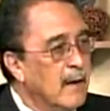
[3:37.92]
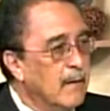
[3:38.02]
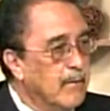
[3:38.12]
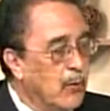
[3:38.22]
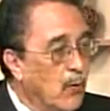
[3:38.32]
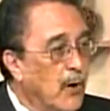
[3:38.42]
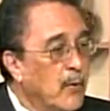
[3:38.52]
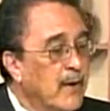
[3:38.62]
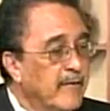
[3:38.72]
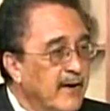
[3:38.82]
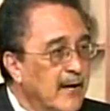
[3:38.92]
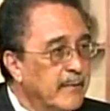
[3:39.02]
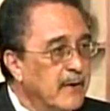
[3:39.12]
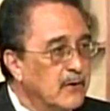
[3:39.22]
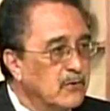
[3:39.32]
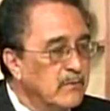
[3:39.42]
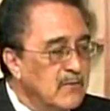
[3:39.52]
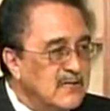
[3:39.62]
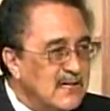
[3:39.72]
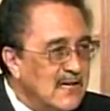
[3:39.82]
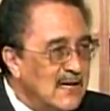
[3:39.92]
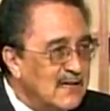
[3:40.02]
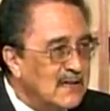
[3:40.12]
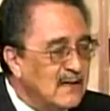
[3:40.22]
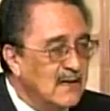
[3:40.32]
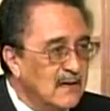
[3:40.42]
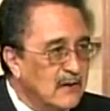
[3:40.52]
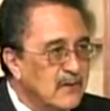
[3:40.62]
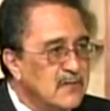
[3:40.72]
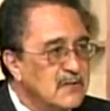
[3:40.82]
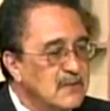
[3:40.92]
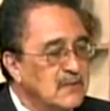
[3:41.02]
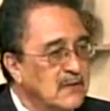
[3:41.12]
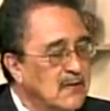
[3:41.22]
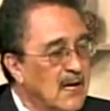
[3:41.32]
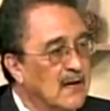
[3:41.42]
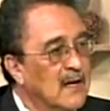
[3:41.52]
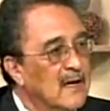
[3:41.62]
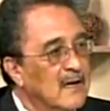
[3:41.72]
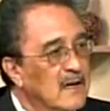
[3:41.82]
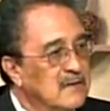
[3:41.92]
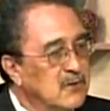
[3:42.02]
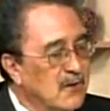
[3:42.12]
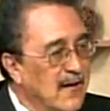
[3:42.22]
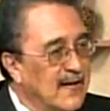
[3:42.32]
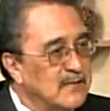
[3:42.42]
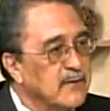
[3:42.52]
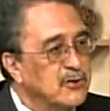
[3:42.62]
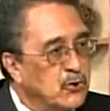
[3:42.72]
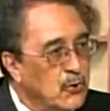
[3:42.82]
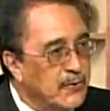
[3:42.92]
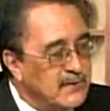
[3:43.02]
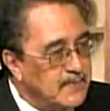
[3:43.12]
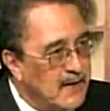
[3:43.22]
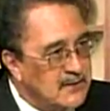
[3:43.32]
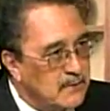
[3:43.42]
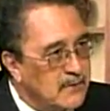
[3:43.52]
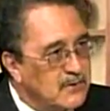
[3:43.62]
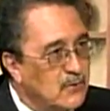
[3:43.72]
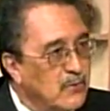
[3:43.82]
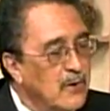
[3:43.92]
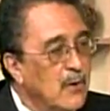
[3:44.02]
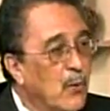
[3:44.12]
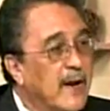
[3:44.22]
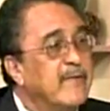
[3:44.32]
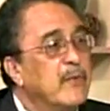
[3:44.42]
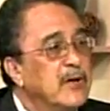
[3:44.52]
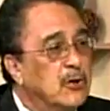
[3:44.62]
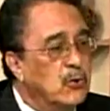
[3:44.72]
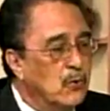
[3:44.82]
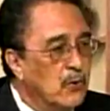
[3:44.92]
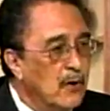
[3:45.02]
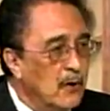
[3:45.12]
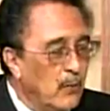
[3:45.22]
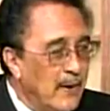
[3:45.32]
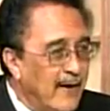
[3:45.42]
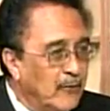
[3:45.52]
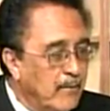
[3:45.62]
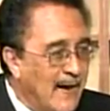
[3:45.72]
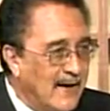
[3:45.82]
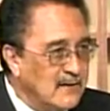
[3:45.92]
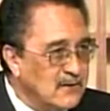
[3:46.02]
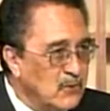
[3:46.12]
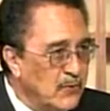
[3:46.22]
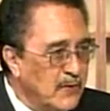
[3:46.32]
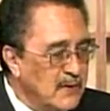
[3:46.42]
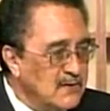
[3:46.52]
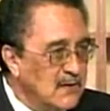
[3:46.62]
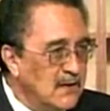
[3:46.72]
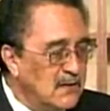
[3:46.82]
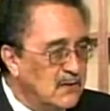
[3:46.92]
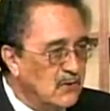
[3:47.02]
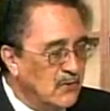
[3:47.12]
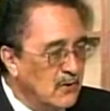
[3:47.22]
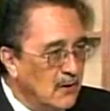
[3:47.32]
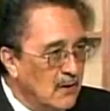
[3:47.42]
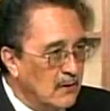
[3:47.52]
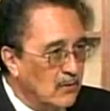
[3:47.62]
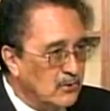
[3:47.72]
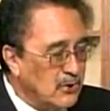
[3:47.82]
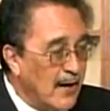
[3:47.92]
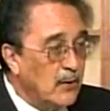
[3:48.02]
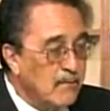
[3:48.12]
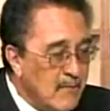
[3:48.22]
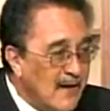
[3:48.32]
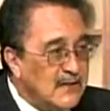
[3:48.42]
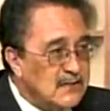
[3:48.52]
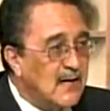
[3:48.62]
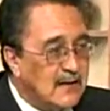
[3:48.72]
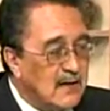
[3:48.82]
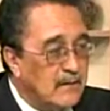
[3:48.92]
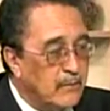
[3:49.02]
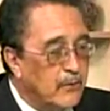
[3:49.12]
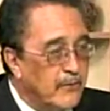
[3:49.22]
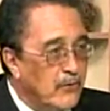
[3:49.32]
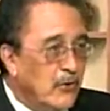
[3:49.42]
but one way of helping to mitigate the increases in the debt is to get as much growth as possible. So whatever we do, we have to balance two things. The need to try to manage that debt portfolio,